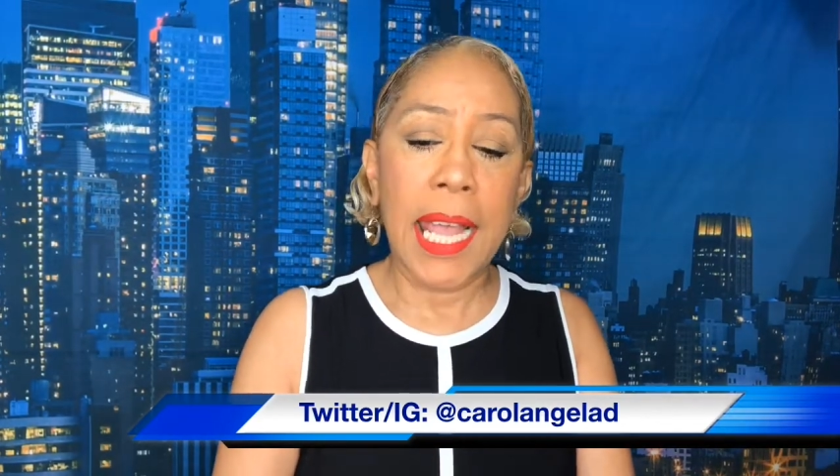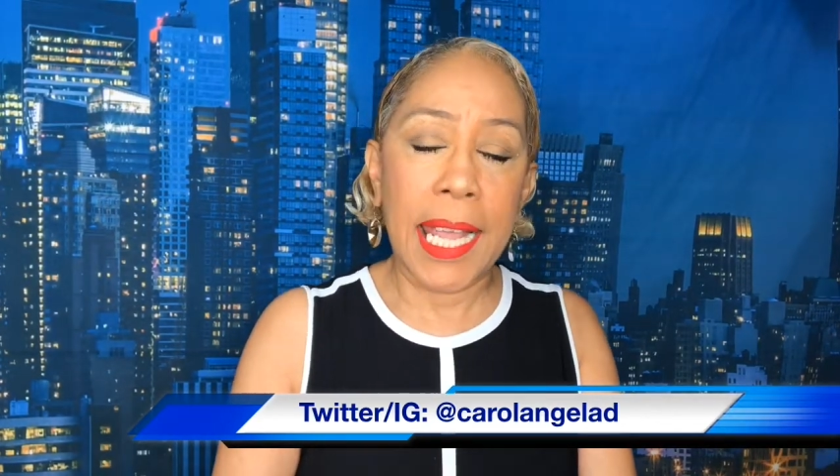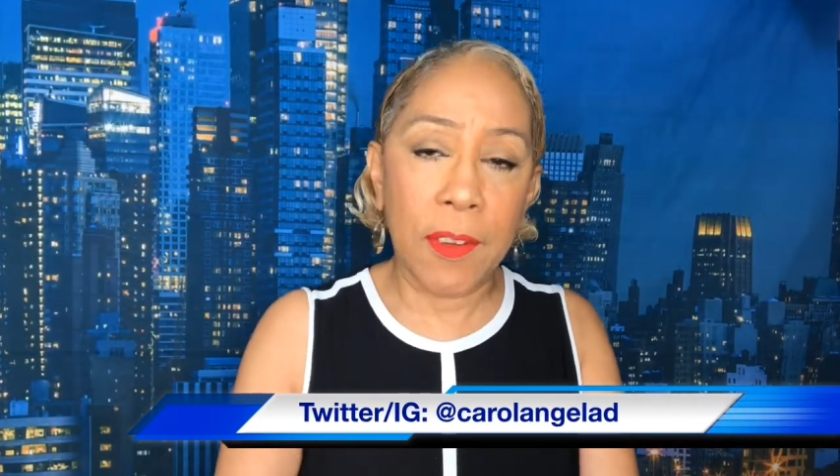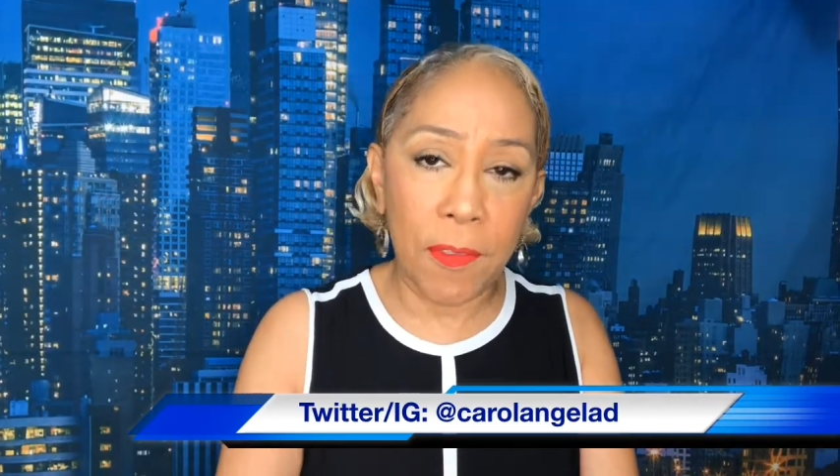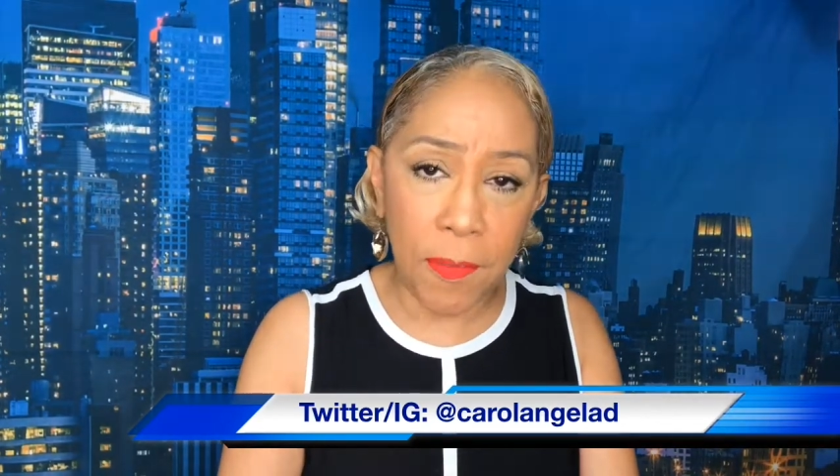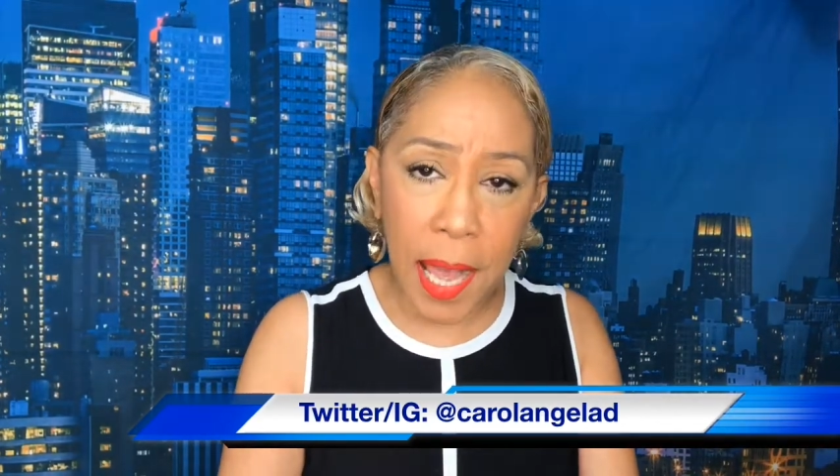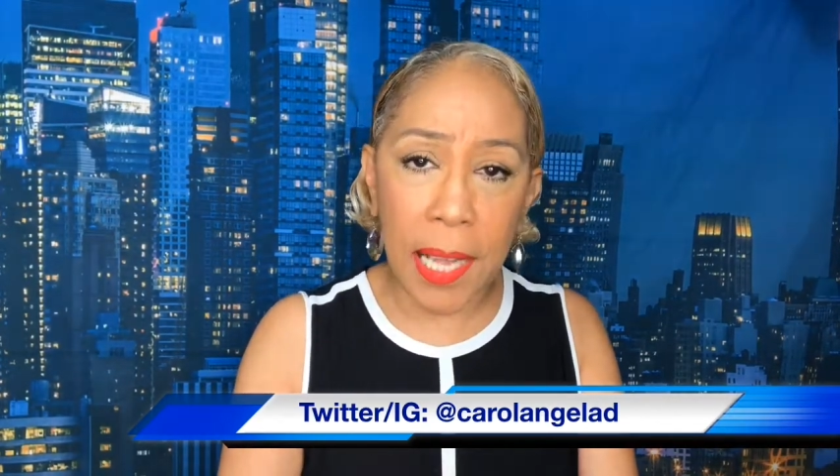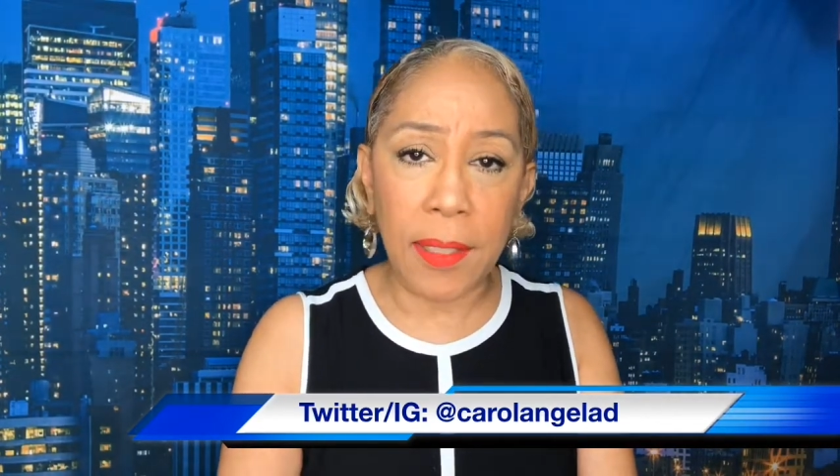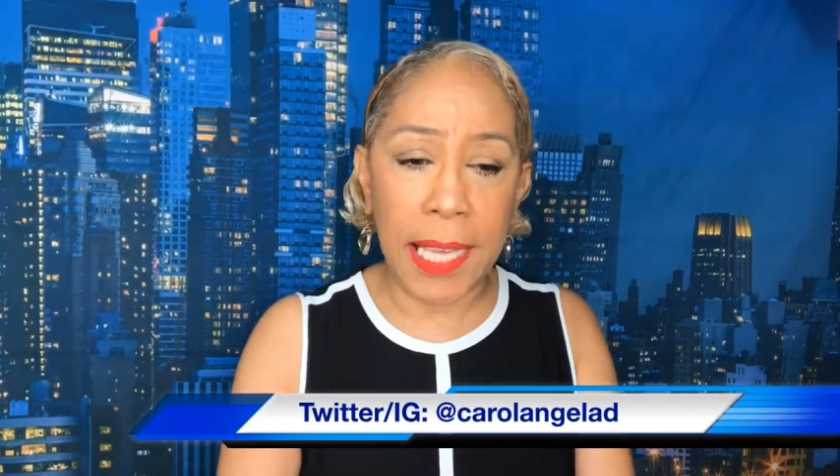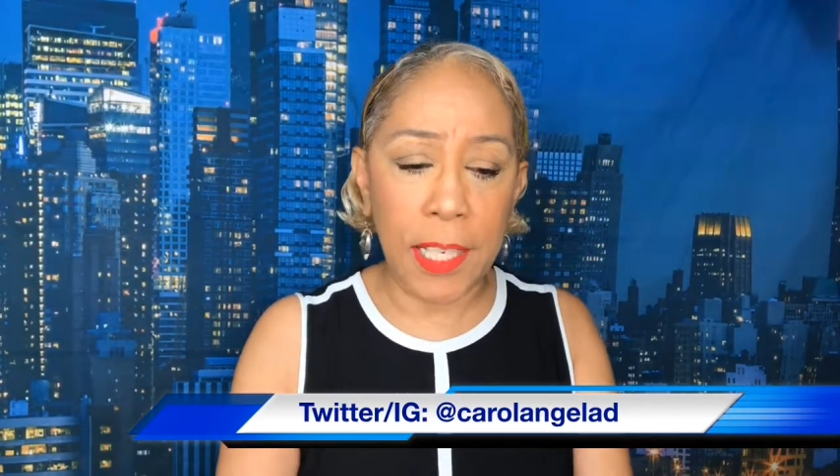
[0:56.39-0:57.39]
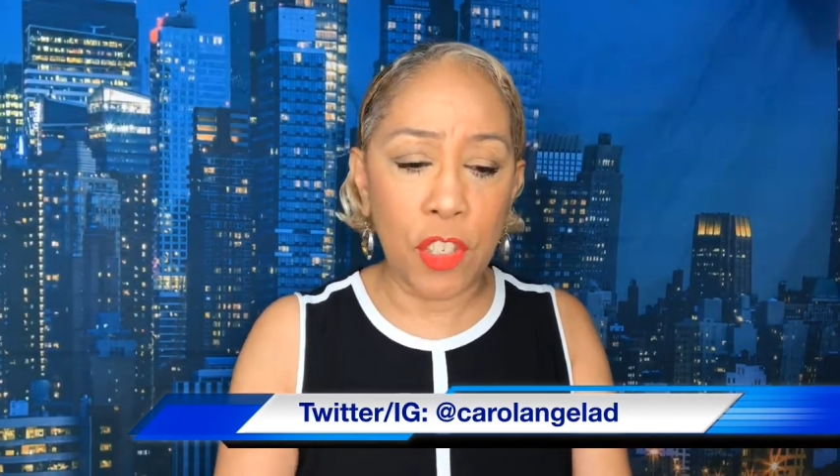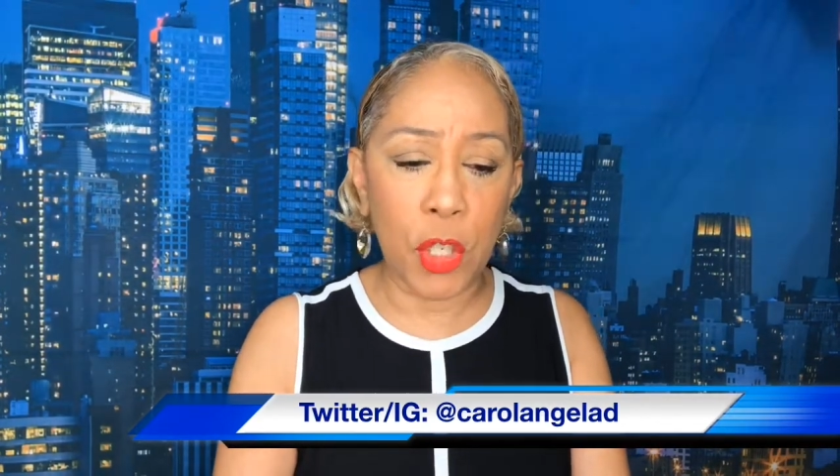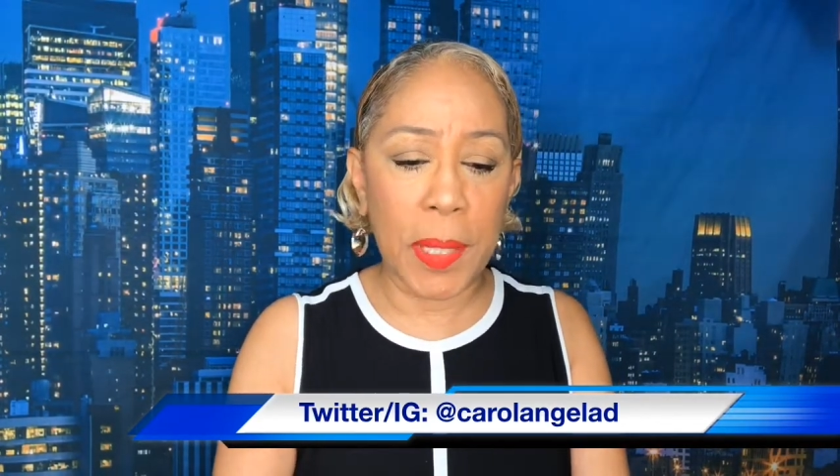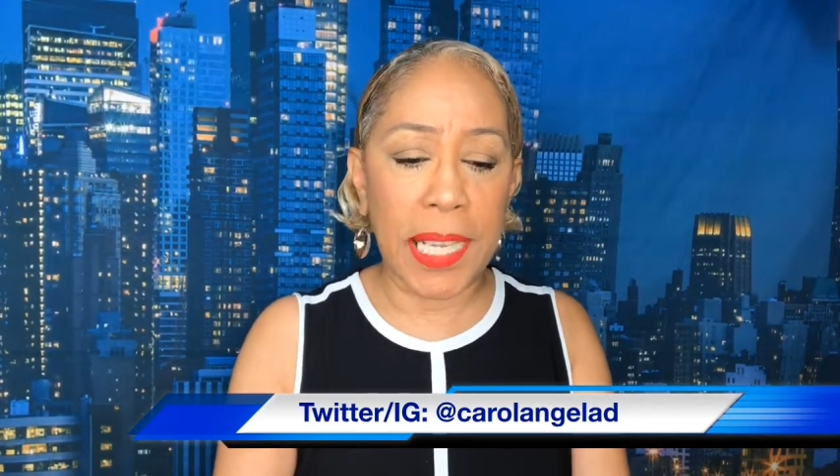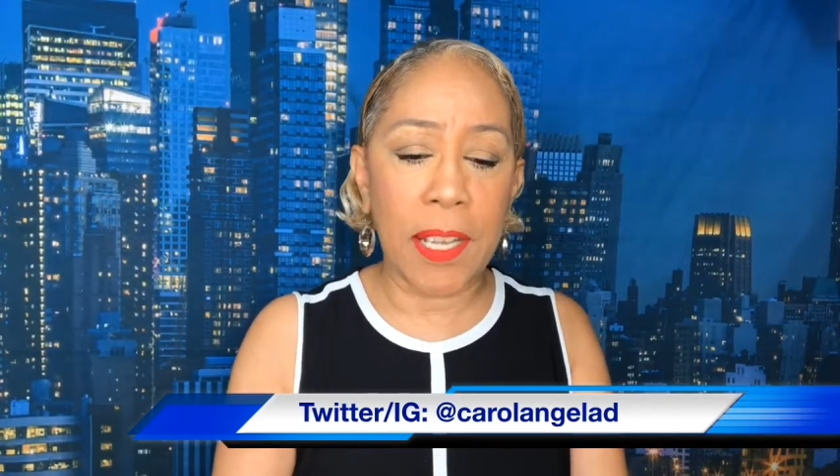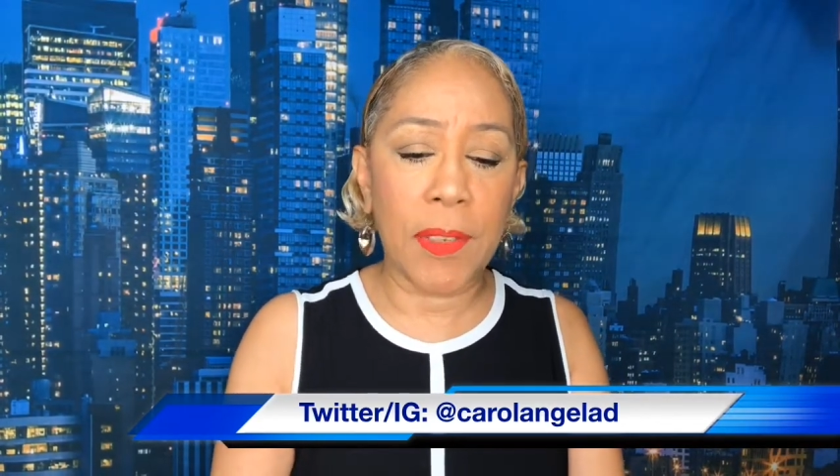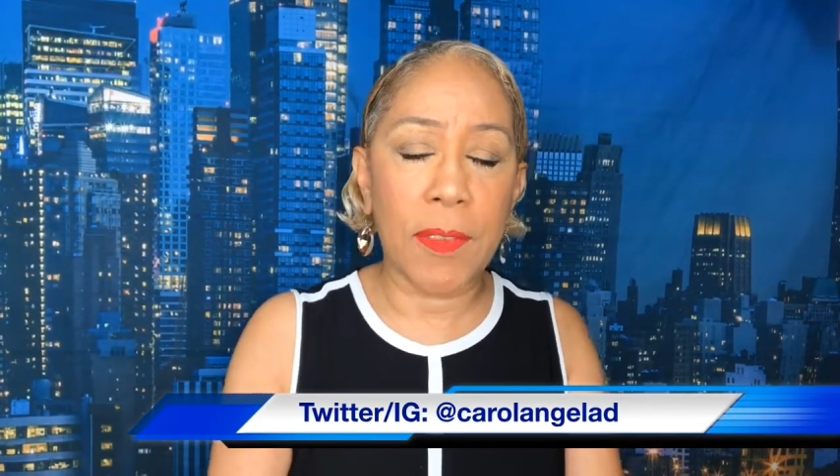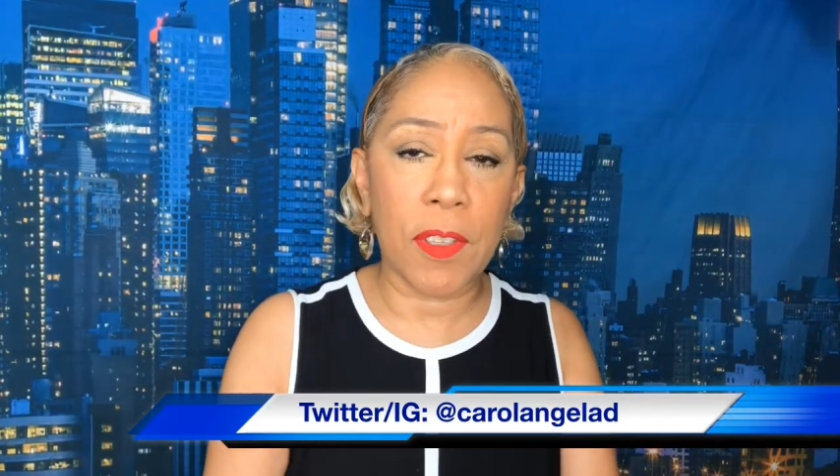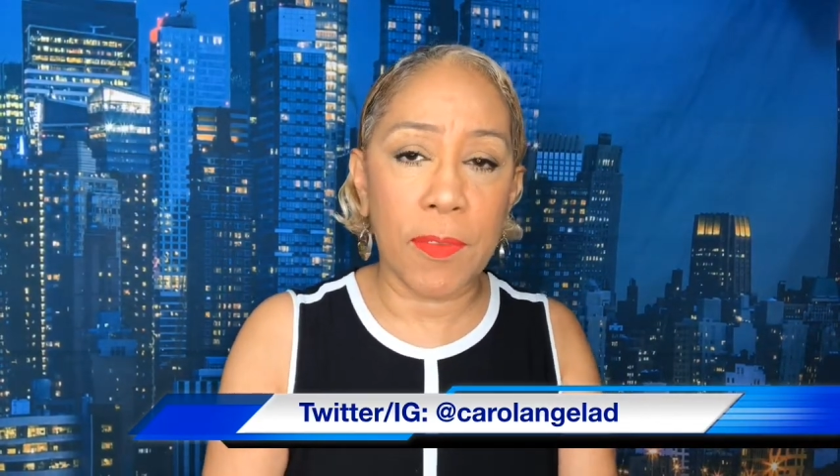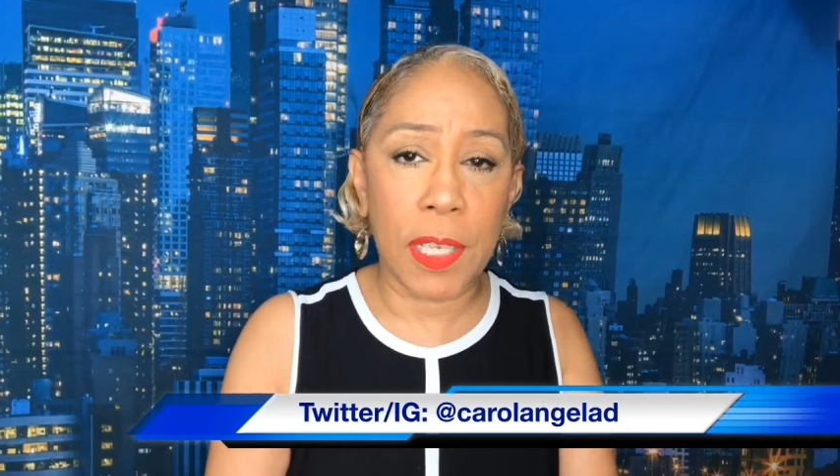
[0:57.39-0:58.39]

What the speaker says: In fact, they can do it even if the